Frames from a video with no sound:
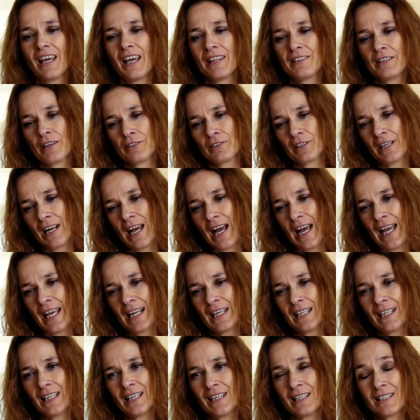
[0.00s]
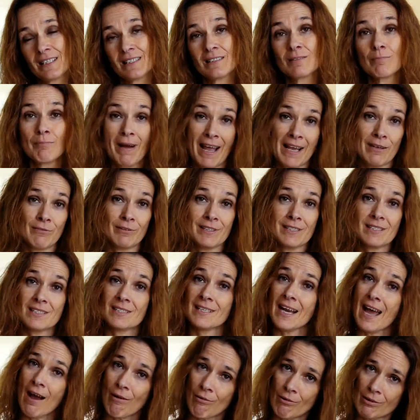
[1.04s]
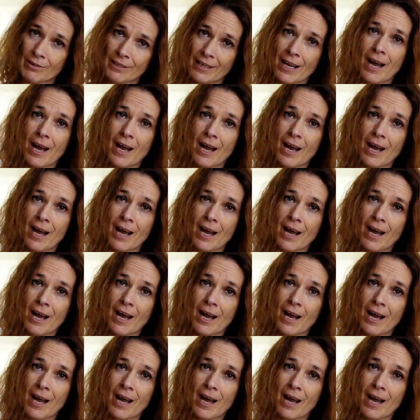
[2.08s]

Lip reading: and the other line is migrants now